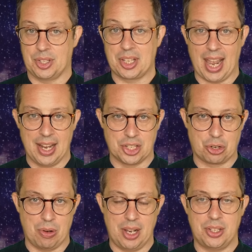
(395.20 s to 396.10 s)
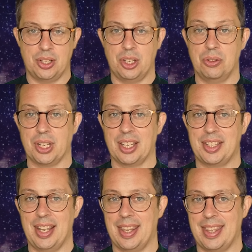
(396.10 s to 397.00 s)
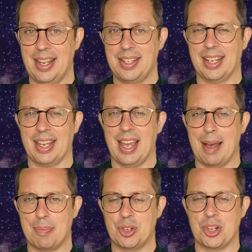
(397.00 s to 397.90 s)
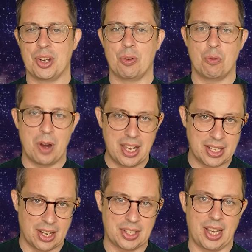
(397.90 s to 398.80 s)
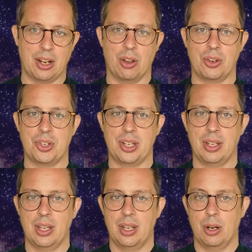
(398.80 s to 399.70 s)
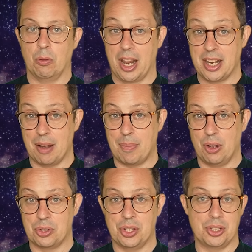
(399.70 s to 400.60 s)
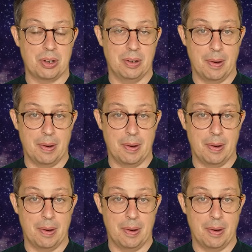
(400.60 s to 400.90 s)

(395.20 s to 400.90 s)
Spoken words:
scans are created using synthetic aperture radar technology. Radar pulses are